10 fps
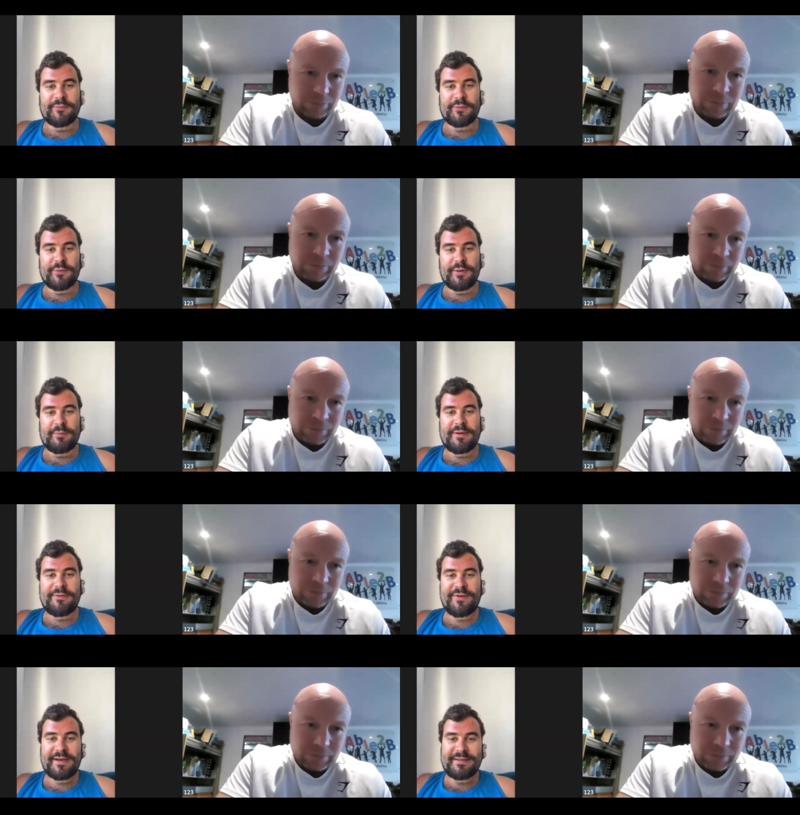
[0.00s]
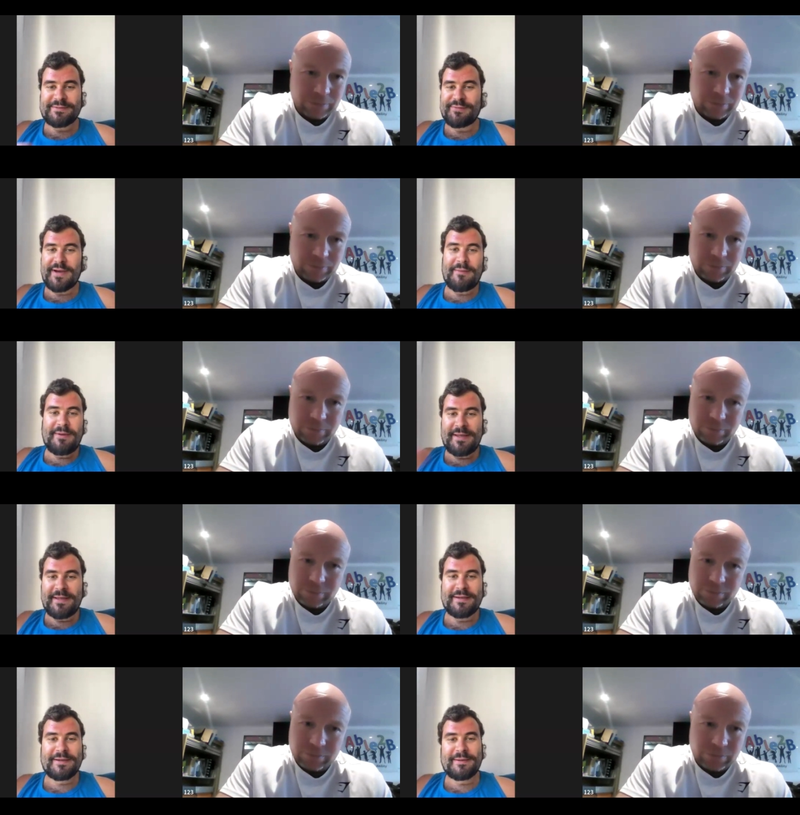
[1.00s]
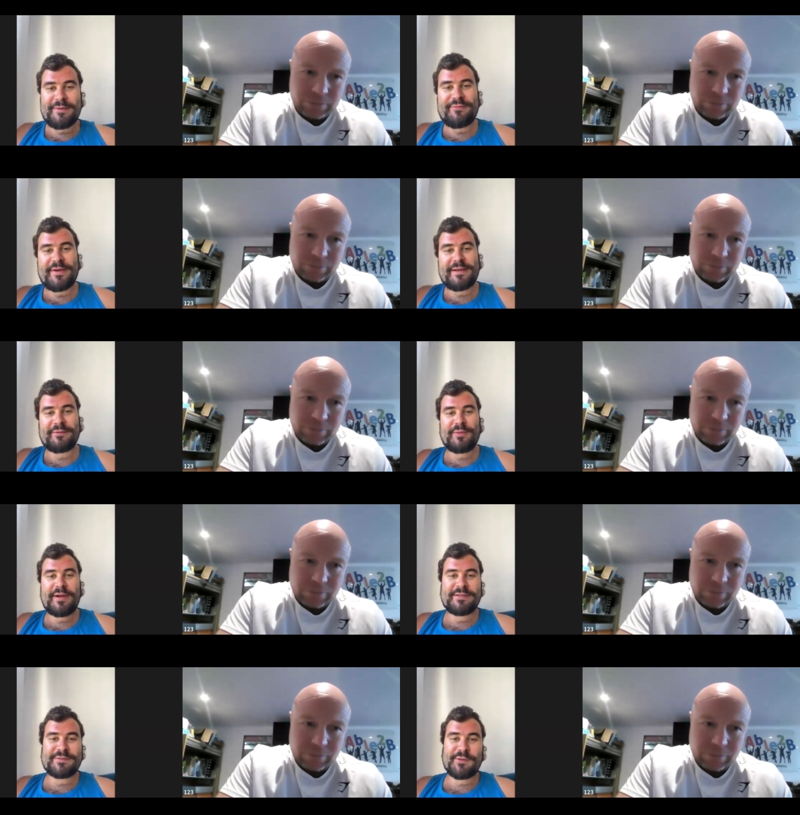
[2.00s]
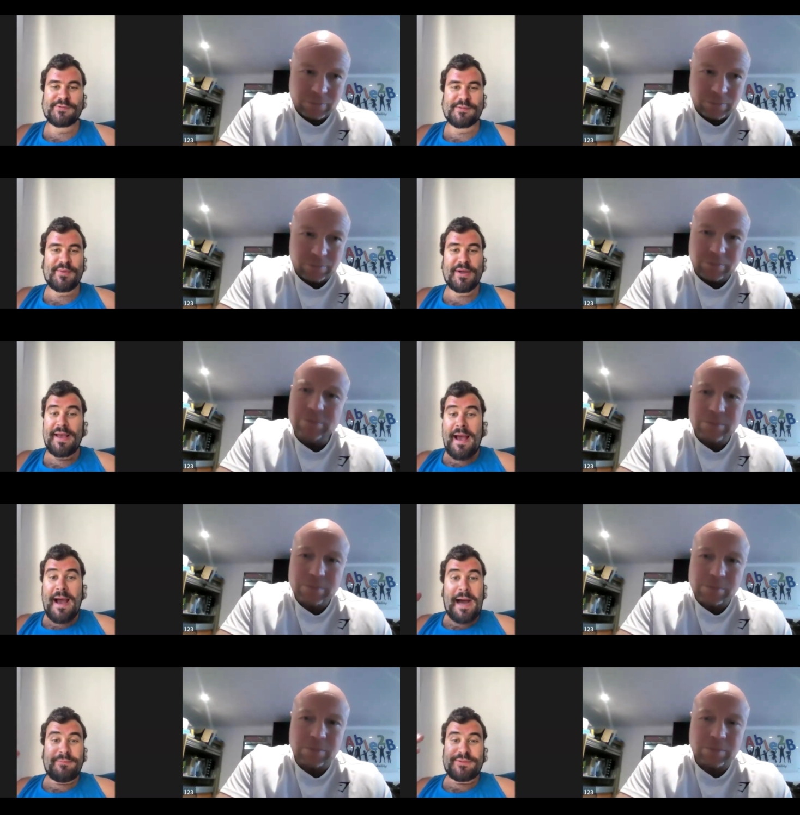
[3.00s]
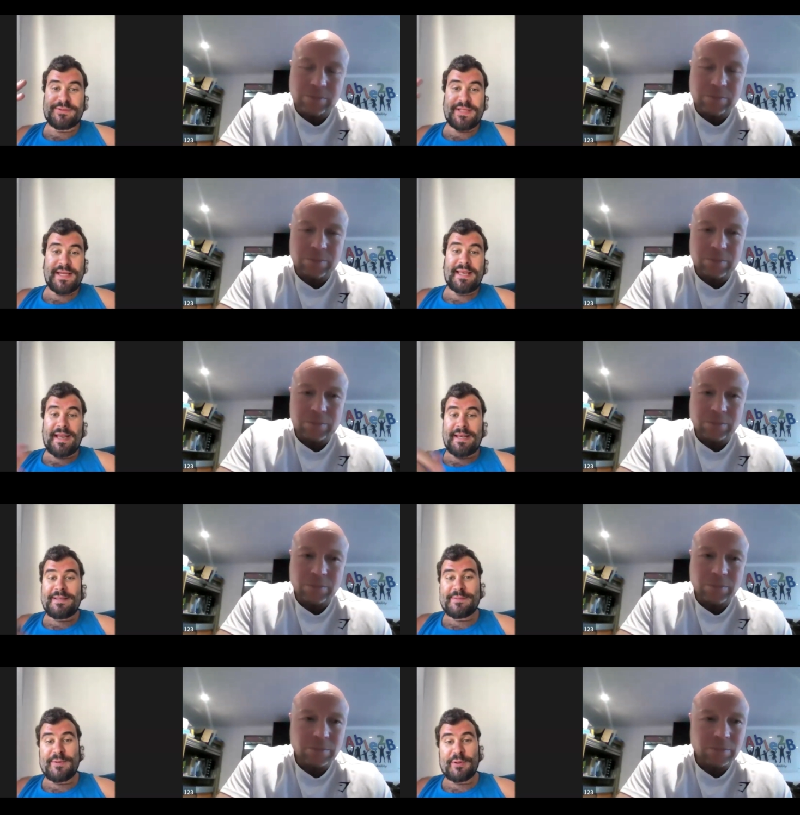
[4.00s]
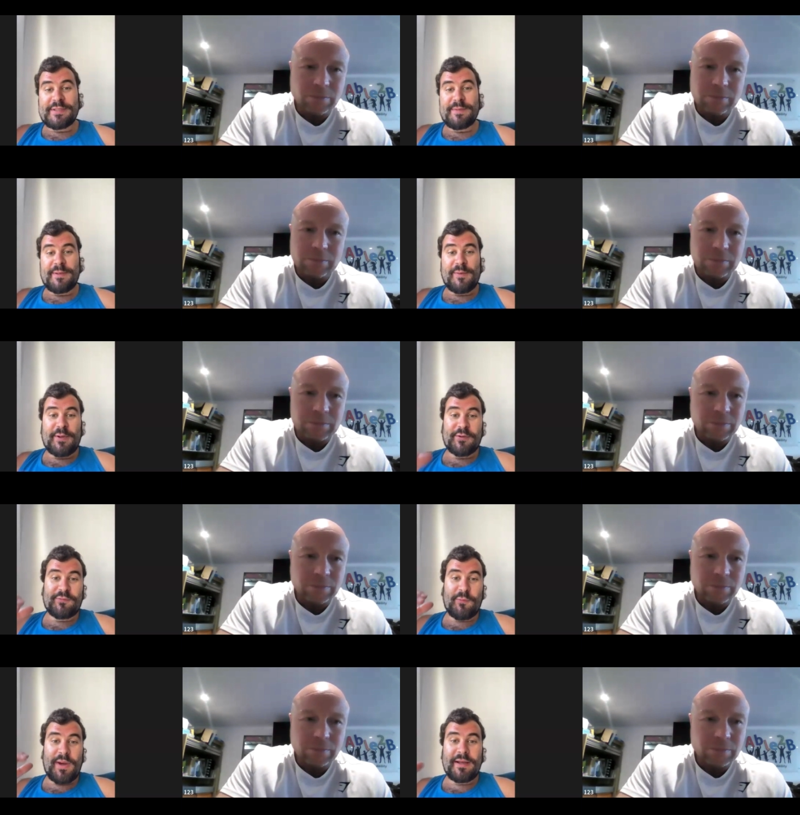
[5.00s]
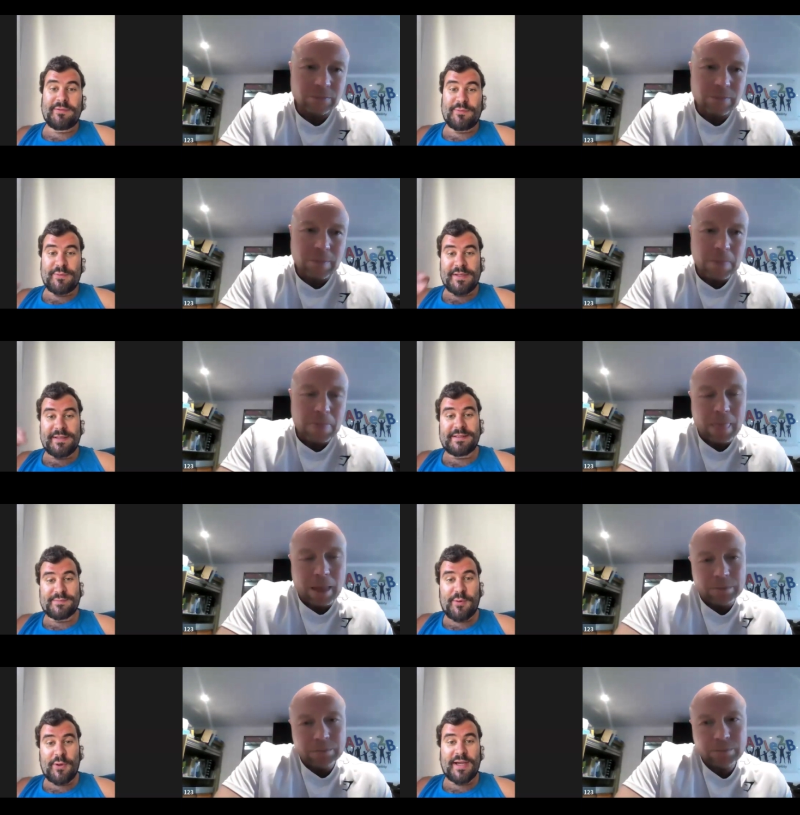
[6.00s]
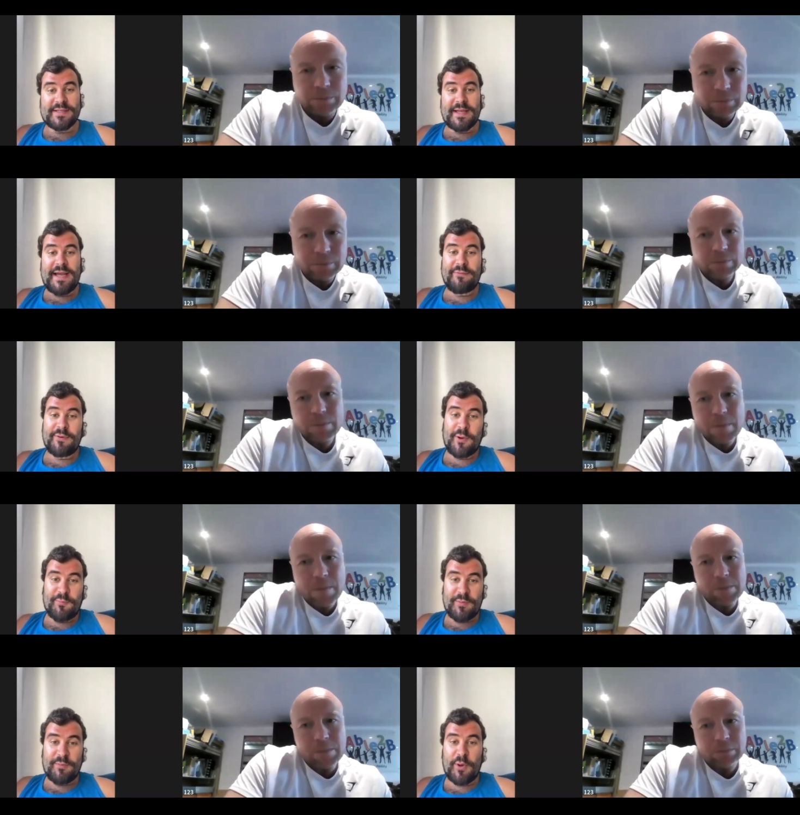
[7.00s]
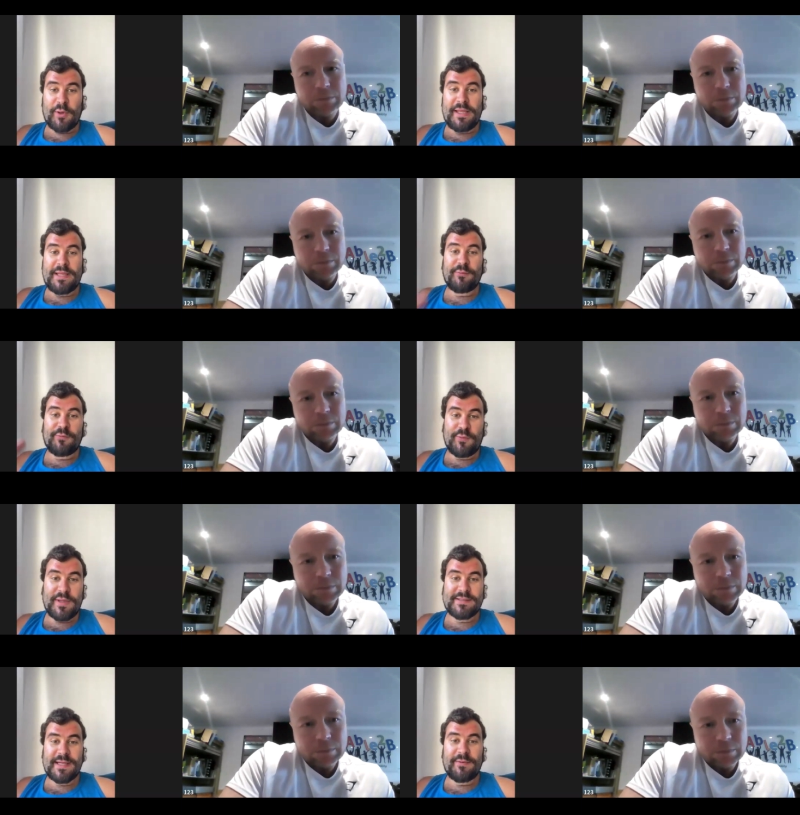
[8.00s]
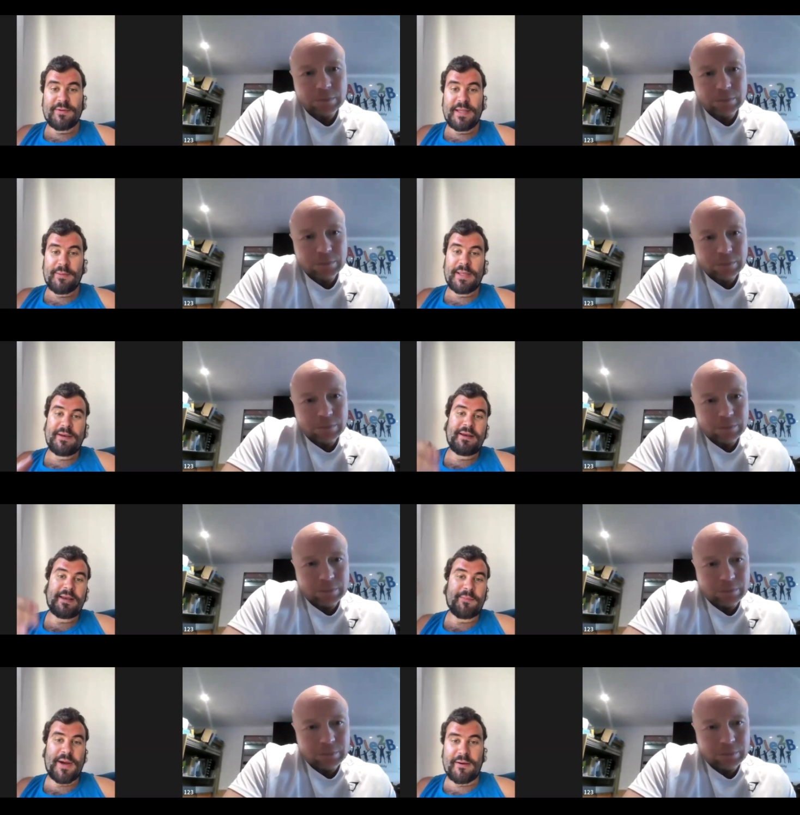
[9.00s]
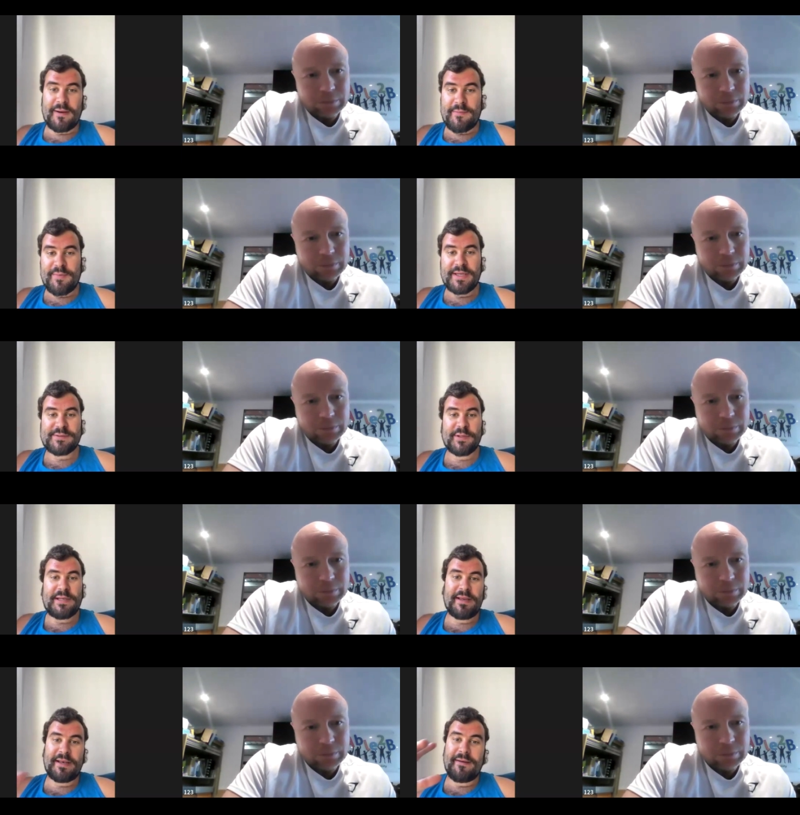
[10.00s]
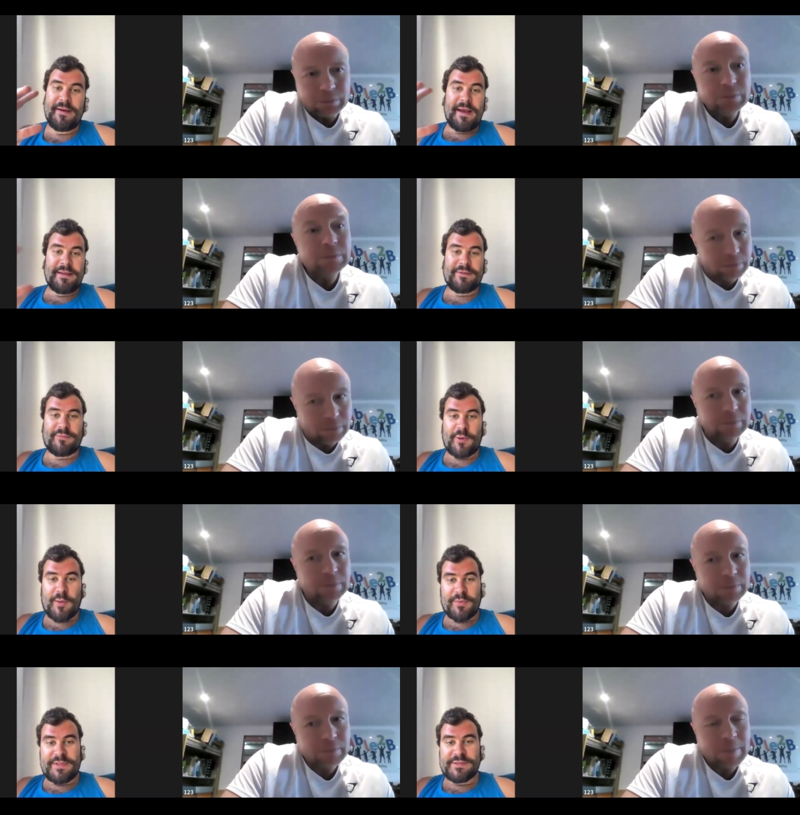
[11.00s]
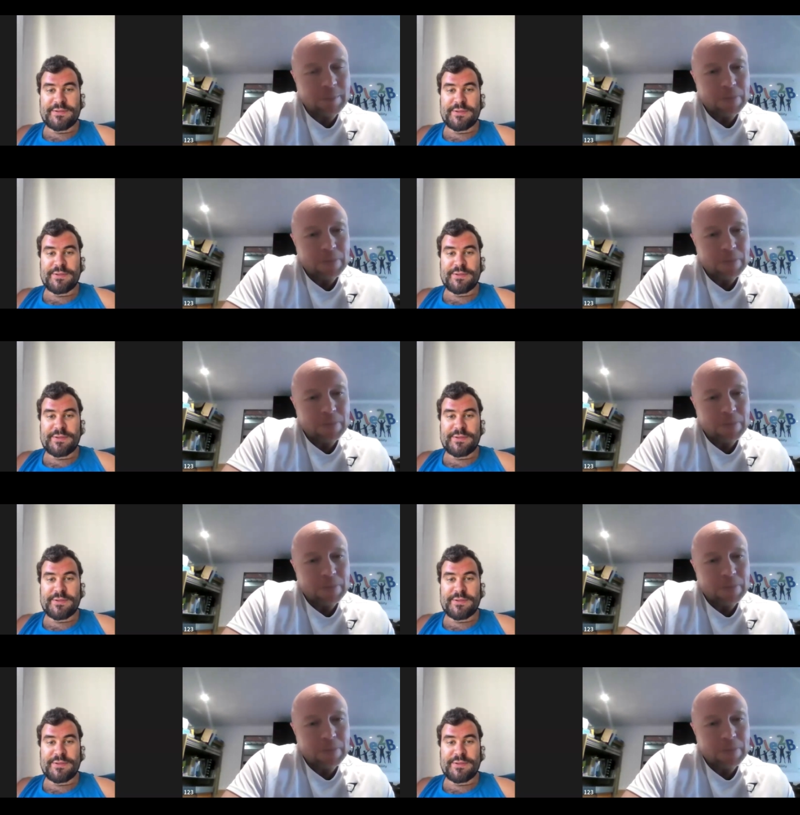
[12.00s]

Speaker 1: absolutely. Well, the fact is, a family uh, affair as well is awesome. But I'm just taking that in, to be honest, mate, because when I do this podcast, I have a lot of people on here who do that type of thing, whether they're in like Paralympics or they're in mm. different mm. competitions.